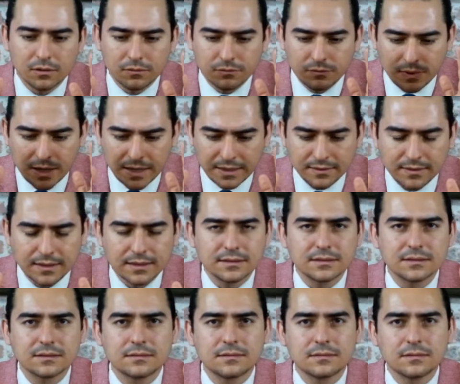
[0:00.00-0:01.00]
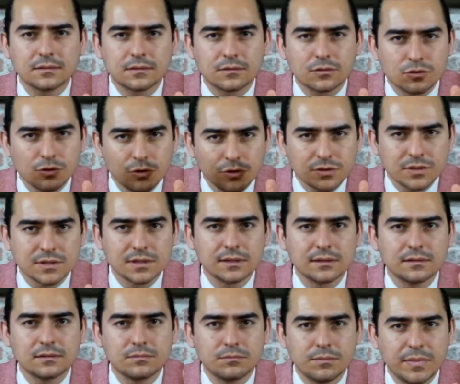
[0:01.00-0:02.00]
When that
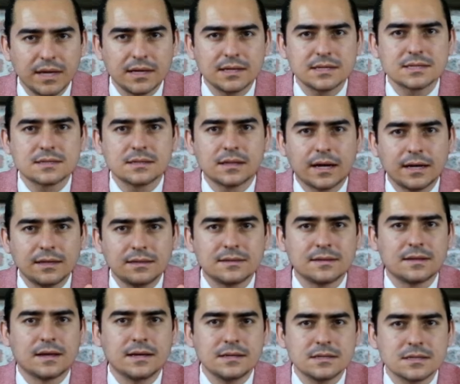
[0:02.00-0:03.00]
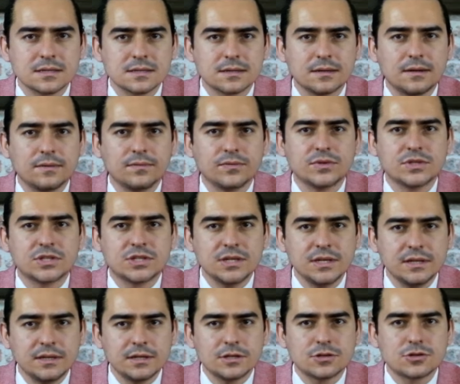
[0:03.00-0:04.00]
total makes 90 days,
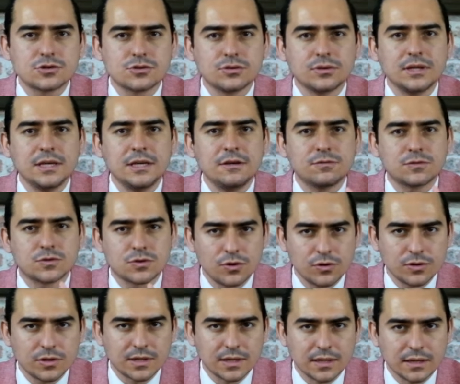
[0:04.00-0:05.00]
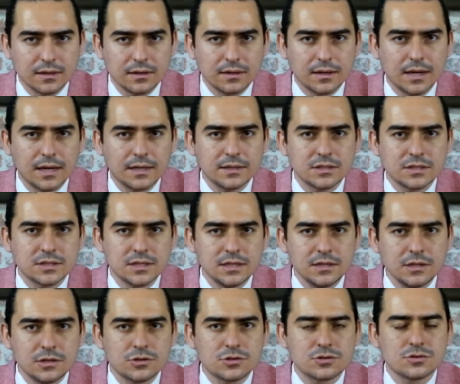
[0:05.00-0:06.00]
she needs to leave Turkey and she
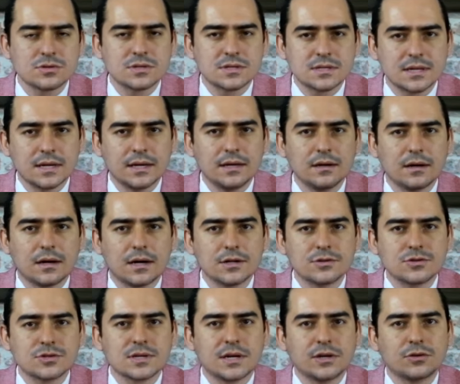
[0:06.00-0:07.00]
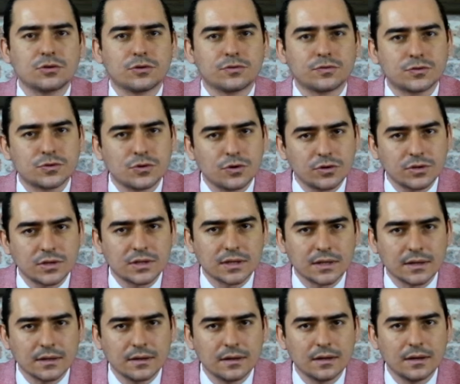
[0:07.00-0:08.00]
needs to stay outside of
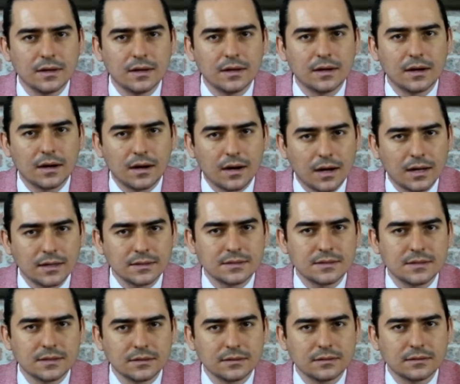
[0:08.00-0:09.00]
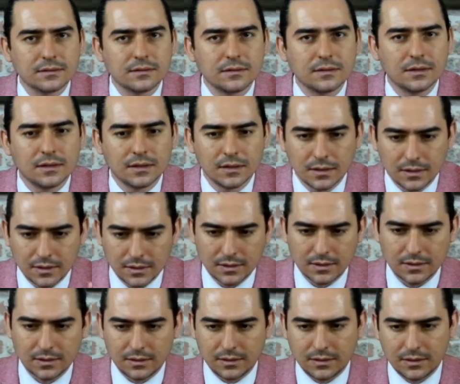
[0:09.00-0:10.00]
Turkey until
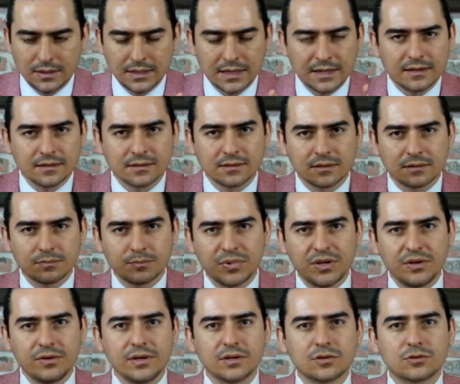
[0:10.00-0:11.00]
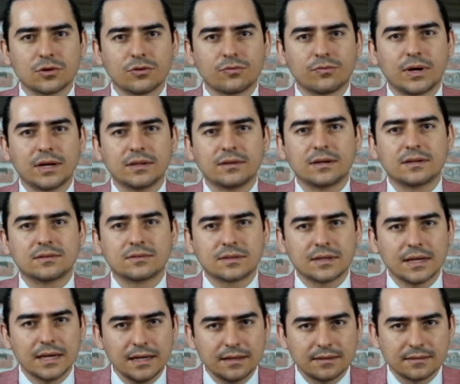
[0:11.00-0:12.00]
in another period of
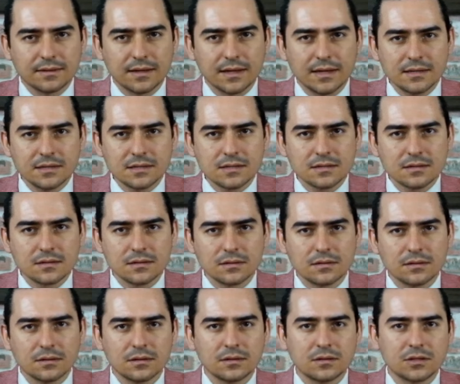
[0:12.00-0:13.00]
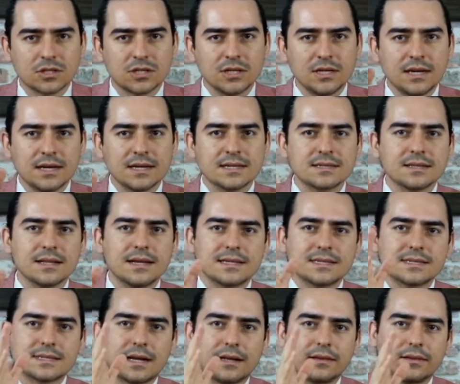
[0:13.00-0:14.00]
180 days, she has
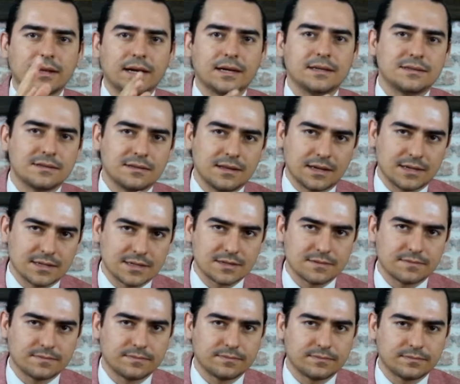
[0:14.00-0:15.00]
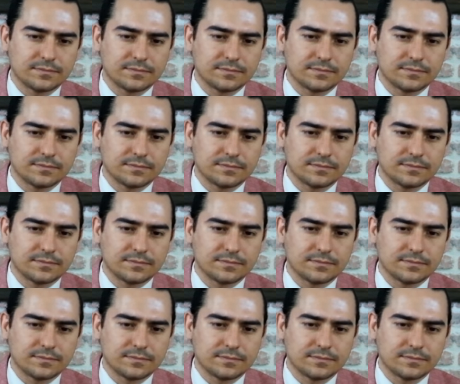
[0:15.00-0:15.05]
less than 90 days.